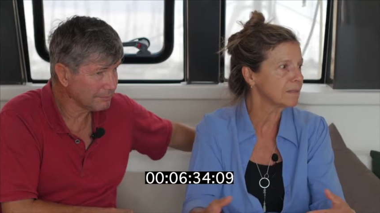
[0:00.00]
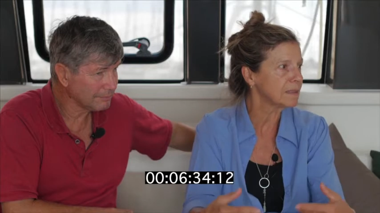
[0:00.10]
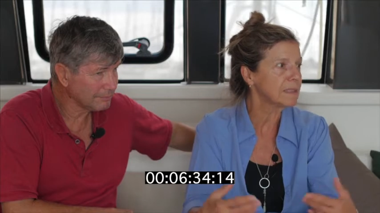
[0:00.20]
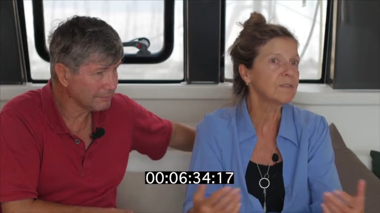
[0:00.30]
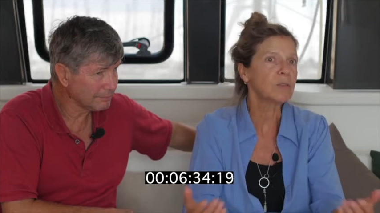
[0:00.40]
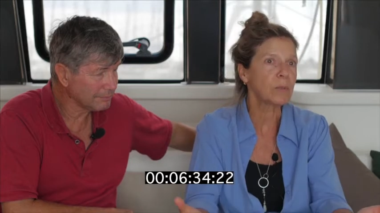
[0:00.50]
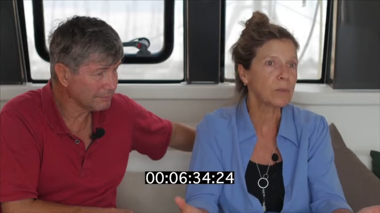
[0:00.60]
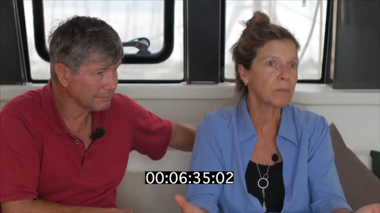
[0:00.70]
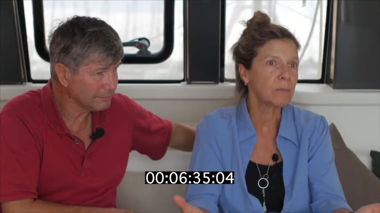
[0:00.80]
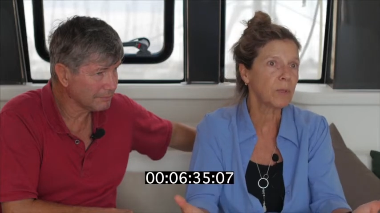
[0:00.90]

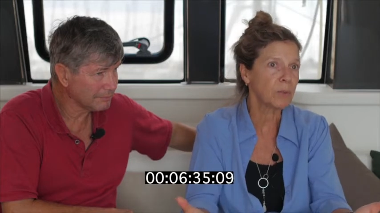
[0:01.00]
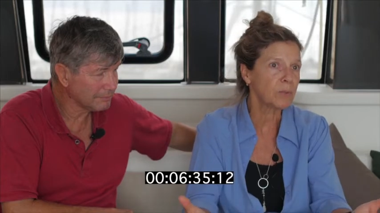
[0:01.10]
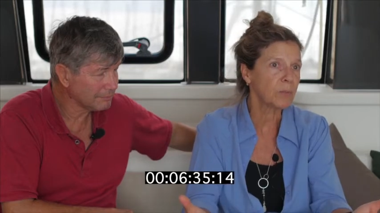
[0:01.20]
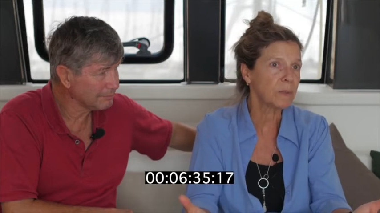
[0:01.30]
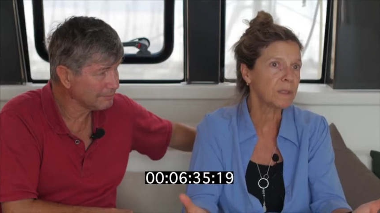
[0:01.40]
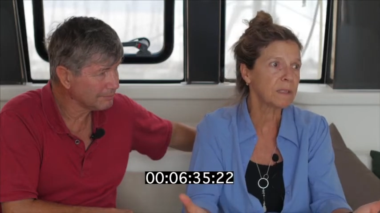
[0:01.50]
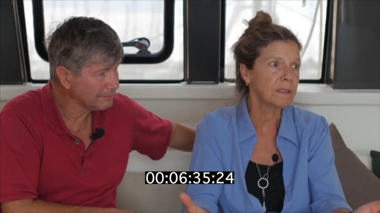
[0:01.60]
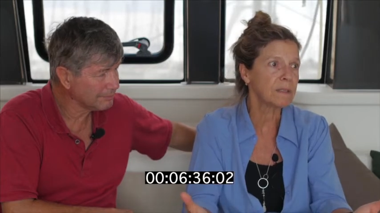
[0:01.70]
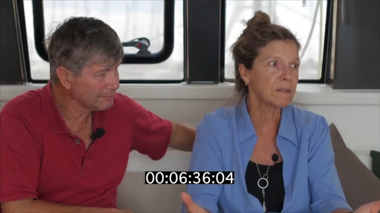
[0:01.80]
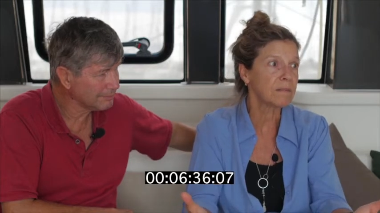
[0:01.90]
Speaker 1: livable boat, but
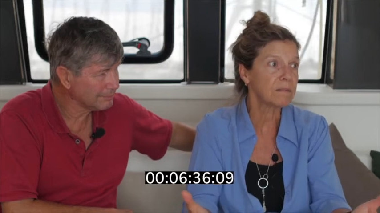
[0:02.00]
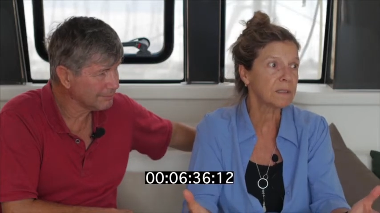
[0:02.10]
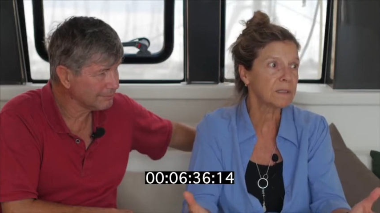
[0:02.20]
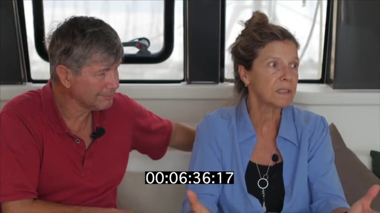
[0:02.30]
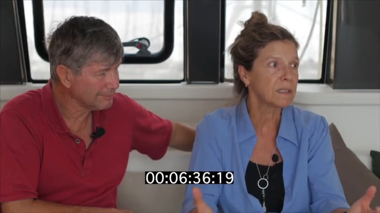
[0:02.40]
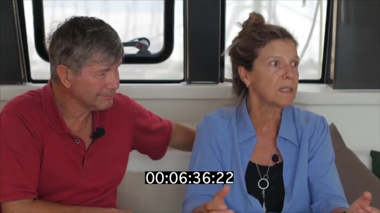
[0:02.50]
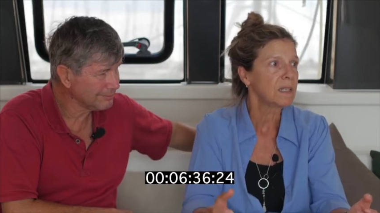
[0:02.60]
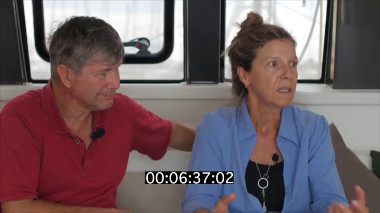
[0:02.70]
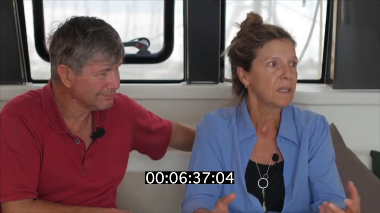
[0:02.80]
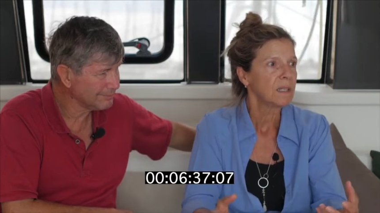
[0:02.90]
a really
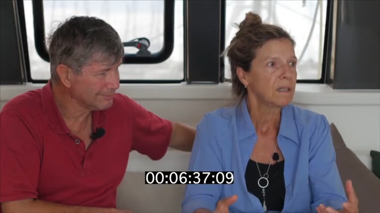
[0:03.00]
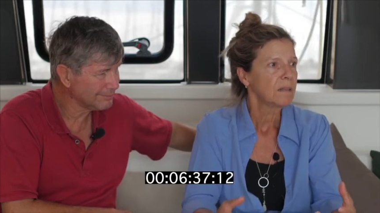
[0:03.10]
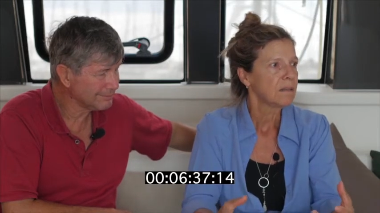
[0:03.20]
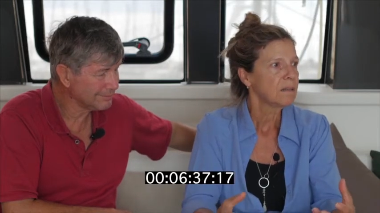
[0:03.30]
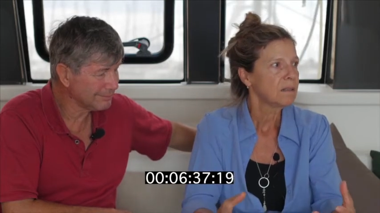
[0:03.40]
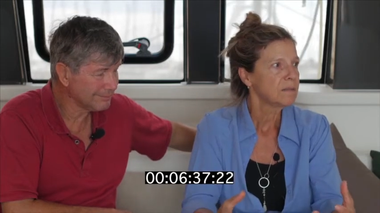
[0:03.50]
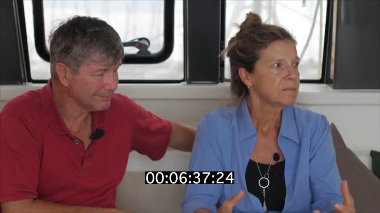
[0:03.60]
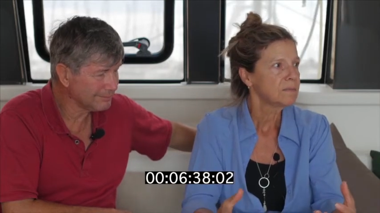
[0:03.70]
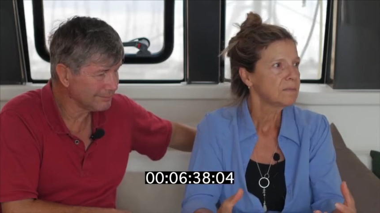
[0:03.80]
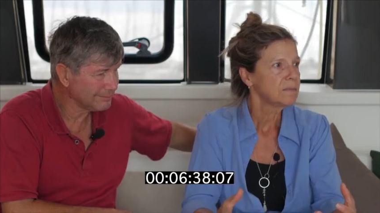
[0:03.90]
uh,
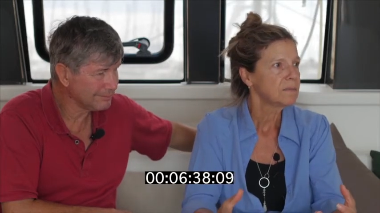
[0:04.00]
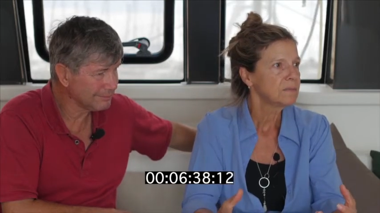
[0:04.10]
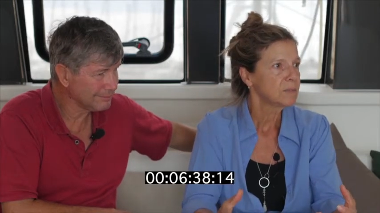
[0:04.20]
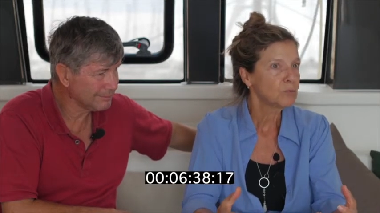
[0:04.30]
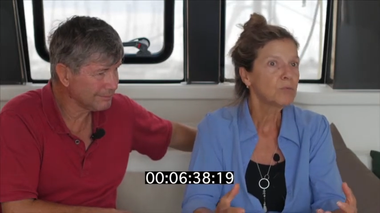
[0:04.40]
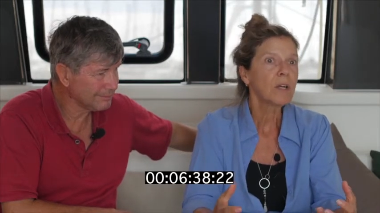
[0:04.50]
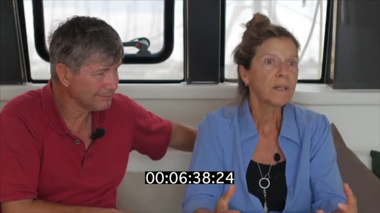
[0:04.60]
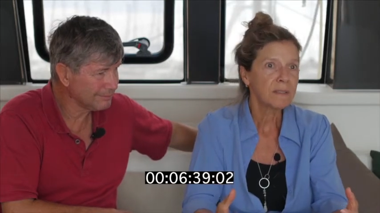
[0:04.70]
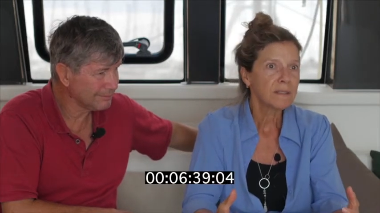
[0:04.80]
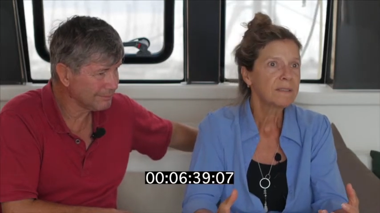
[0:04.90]

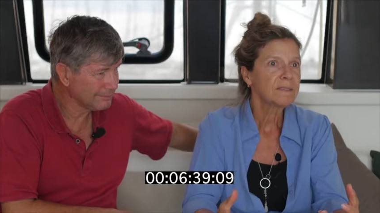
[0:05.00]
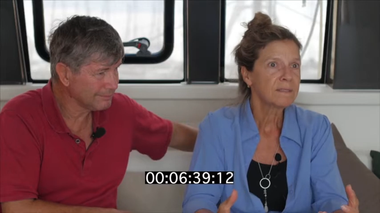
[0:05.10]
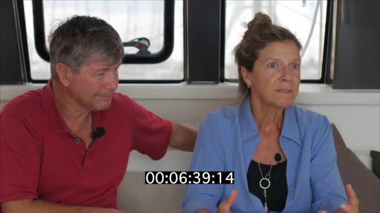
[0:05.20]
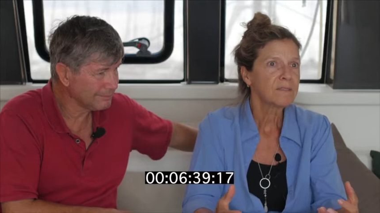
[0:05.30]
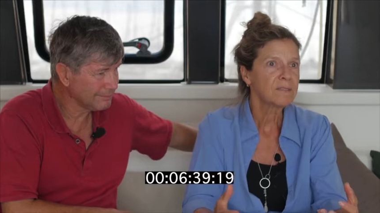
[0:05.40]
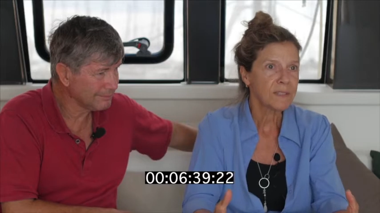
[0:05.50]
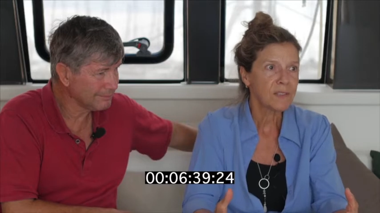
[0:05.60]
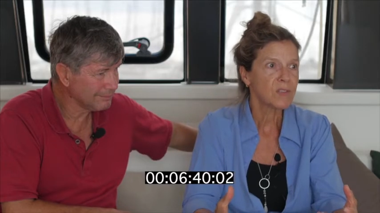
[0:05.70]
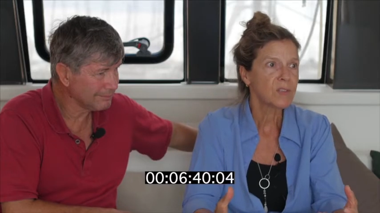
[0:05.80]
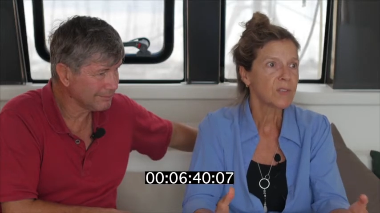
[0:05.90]
rugged
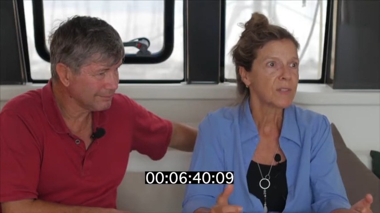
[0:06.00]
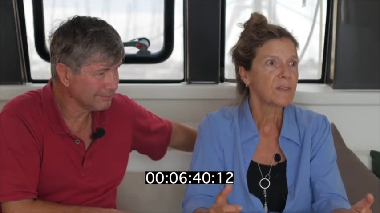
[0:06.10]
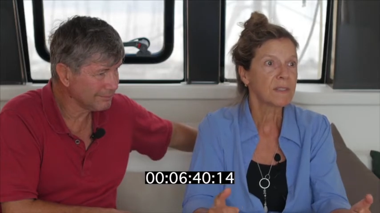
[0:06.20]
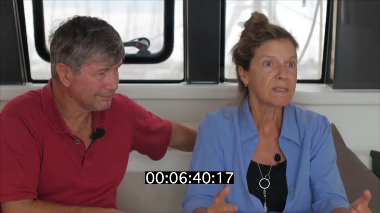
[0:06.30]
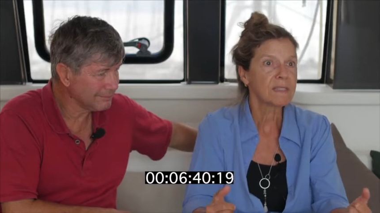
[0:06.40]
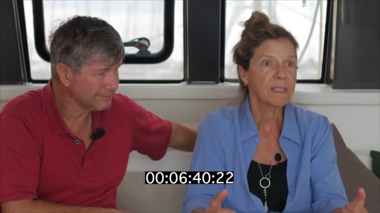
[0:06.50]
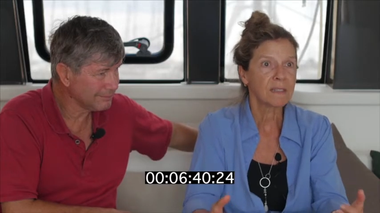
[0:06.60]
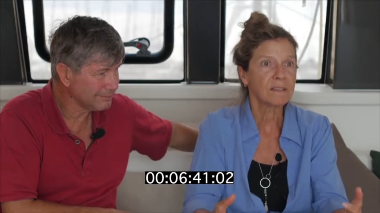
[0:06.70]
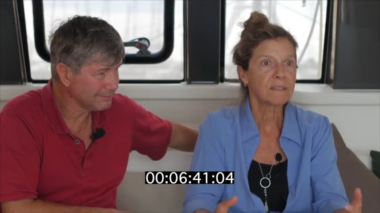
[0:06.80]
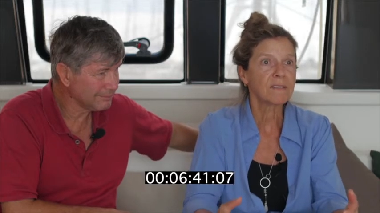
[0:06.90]
vessel that
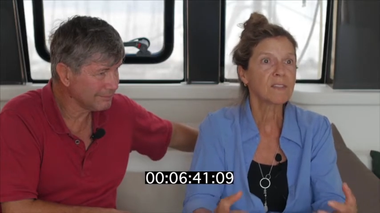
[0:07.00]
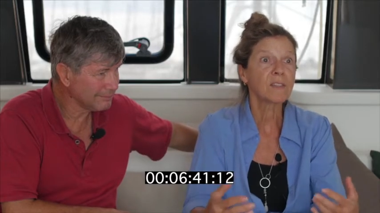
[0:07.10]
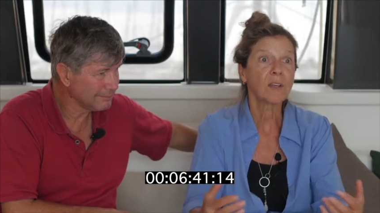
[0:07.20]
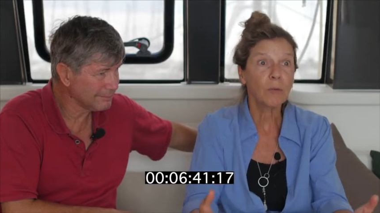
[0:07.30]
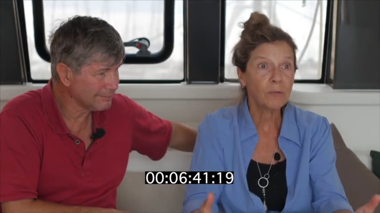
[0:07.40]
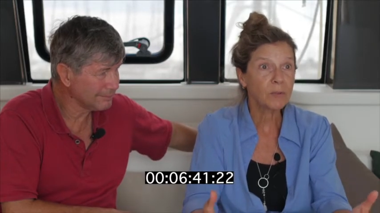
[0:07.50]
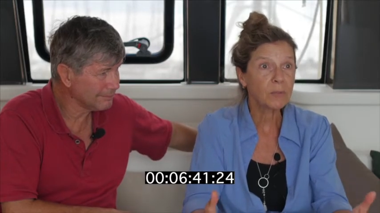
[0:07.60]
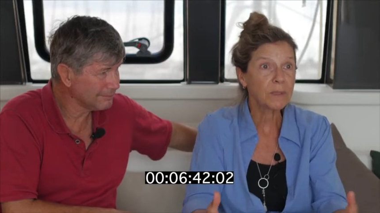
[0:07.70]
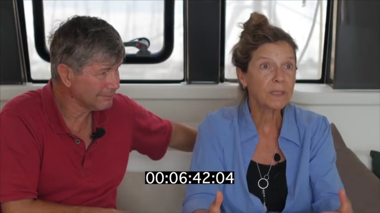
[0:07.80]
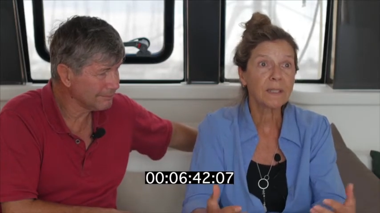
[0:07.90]
sails
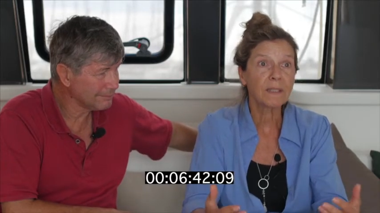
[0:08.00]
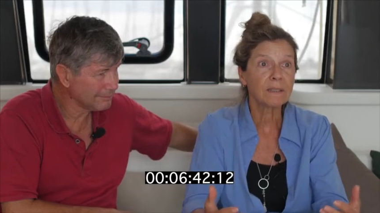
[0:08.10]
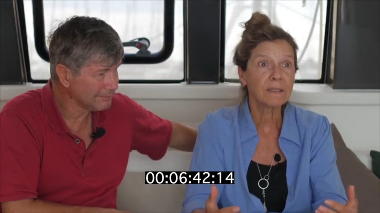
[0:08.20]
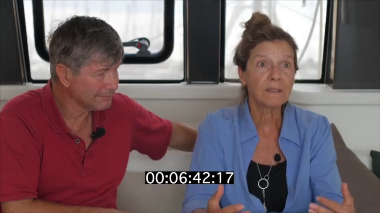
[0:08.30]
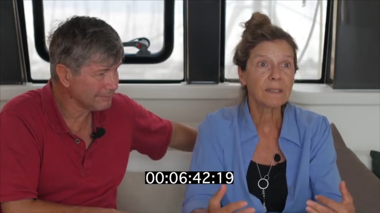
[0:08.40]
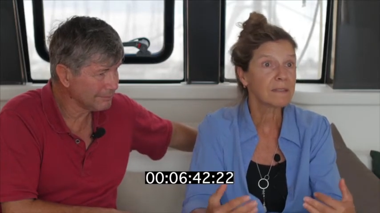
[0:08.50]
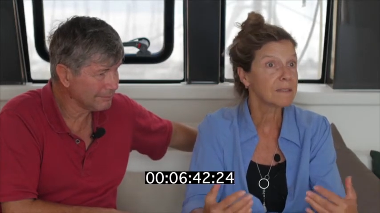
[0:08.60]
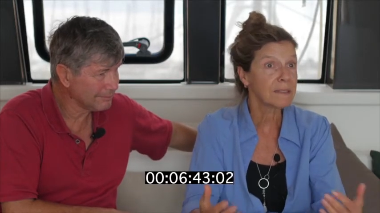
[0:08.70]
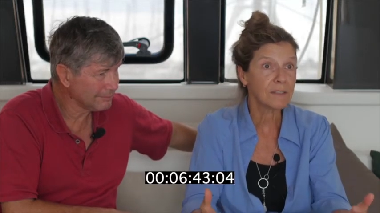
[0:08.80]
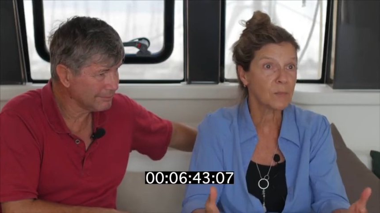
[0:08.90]
comfortably and, and
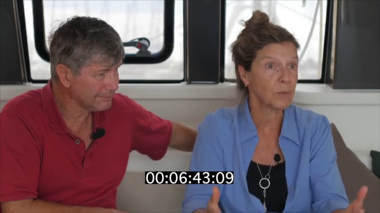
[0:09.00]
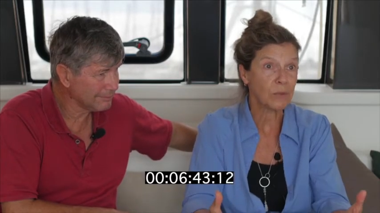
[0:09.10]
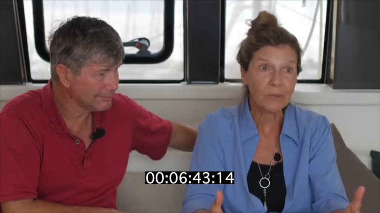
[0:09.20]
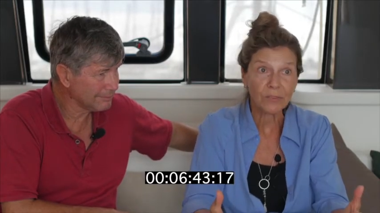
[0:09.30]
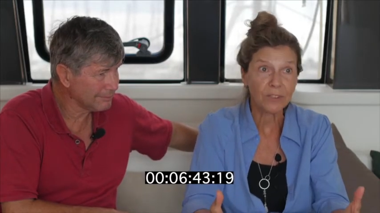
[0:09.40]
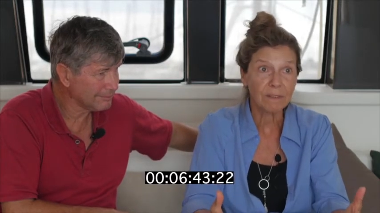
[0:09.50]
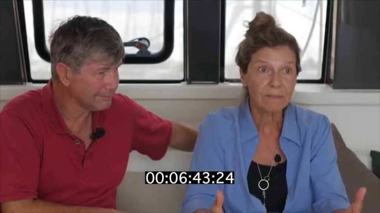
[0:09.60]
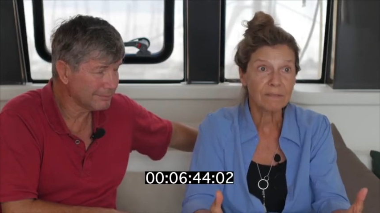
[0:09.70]
sails beautifully.